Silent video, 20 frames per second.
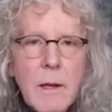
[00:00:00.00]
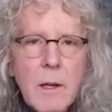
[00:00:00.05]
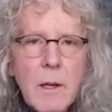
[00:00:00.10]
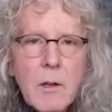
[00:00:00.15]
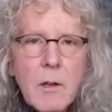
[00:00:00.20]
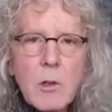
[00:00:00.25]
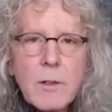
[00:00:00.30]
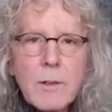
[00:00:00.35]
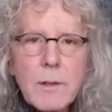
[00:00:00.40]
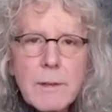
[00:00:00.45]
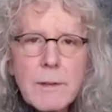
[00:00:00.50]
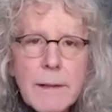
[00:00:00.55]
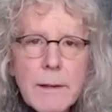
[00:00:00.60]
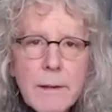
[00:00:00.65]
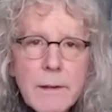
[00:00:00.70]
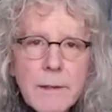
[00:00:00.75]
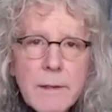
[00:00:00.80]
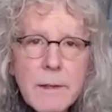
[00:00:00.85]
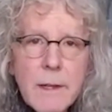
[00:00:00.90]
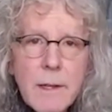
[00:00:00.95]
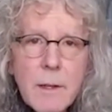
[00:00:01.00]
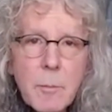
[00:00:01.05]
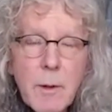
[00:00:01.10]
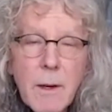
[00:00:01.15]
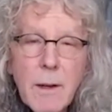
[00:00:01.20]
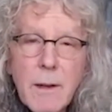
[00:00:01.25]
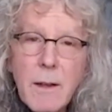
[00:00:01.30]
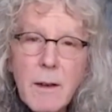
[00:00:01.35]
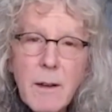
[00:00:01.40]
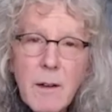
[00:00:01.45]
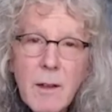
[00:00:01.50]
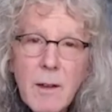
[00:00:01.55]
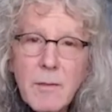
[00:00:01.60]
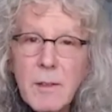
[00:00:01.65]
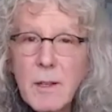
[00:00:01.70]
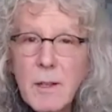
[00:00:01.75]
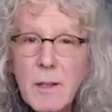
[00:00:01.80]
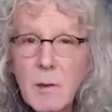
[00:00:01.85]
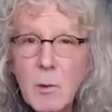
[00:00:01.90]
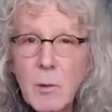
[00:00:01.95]
Crystal Gale did that, but I got it off of
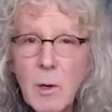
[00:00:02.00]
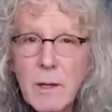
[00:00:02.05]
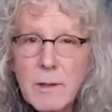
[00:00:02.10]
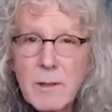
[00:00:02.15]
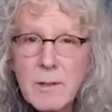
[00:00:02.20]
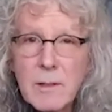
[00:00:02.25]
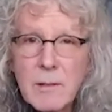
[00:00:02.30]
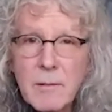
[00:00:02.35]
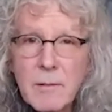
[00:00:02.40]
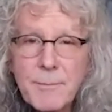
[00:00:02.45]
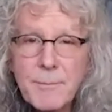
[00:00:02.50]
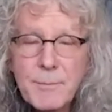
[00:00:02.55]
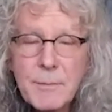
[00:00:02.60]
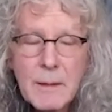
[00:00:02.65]
Doc Watson.